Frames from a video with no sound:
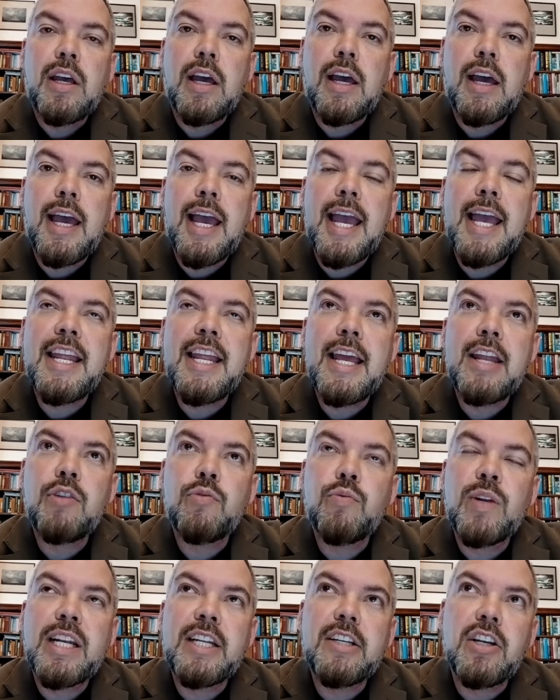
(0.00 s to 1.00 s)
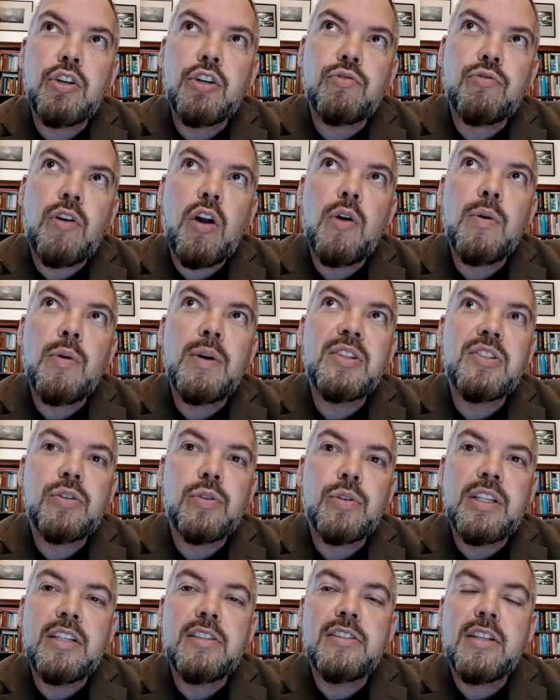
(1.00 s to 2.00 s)
And it really didn't grow
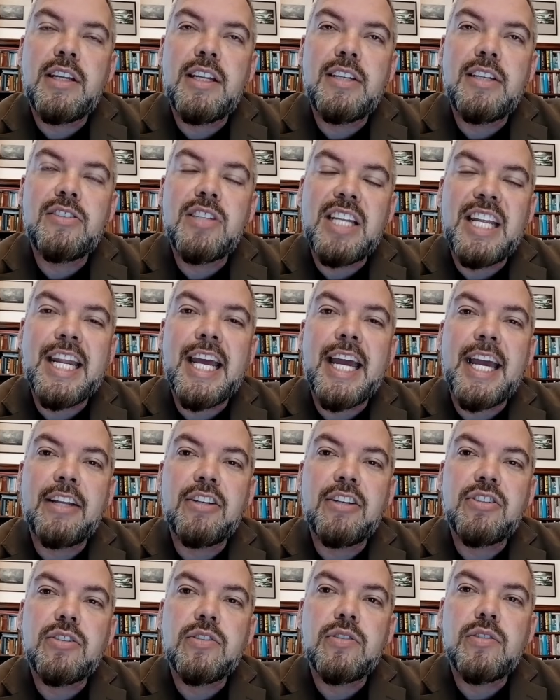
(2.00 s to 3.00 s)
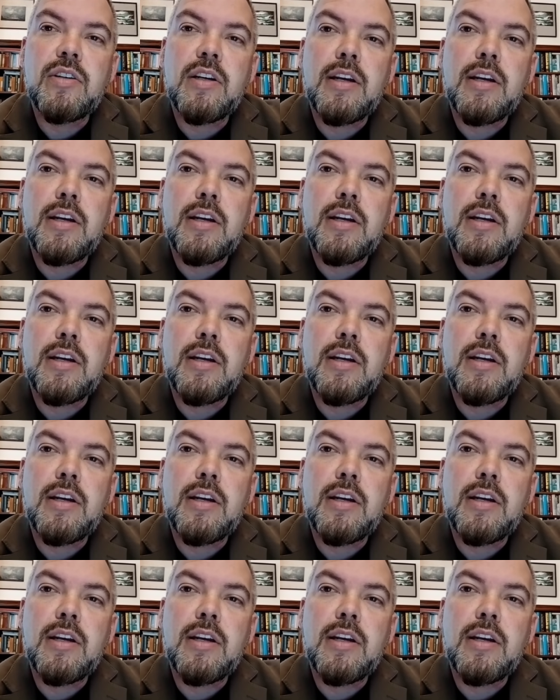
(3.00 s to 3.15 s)
until the internet age,